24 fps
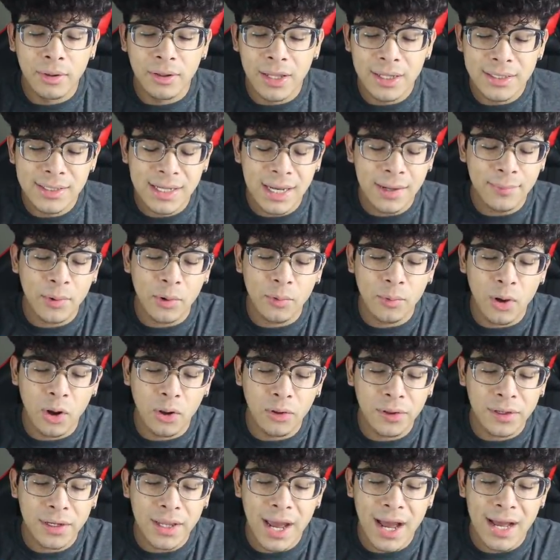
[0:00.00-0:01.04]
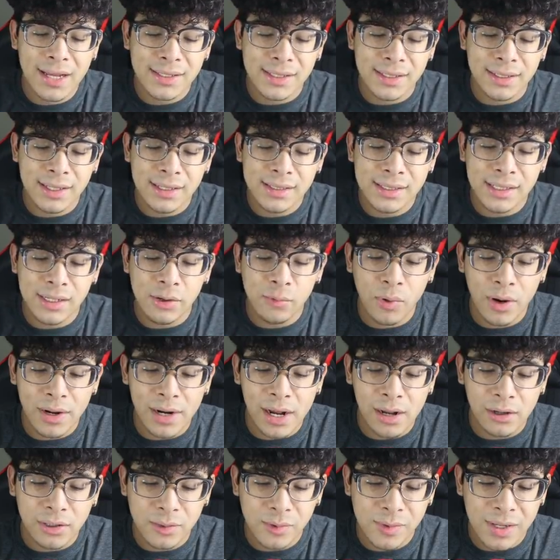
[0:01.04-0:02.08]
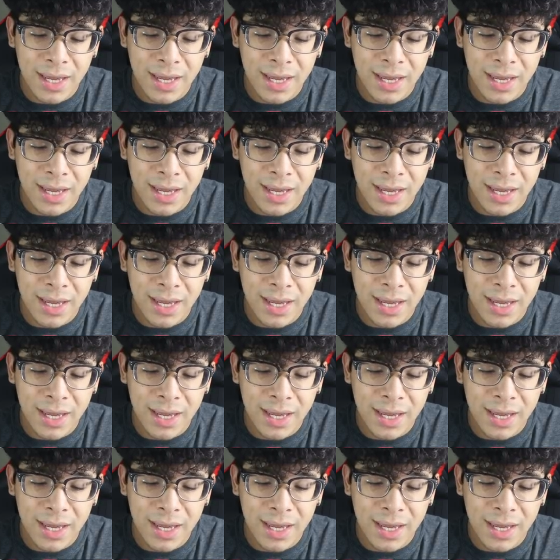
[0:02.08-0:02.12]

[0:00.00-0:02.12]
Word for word: But let's keep it rolling, guys, and let's see what else.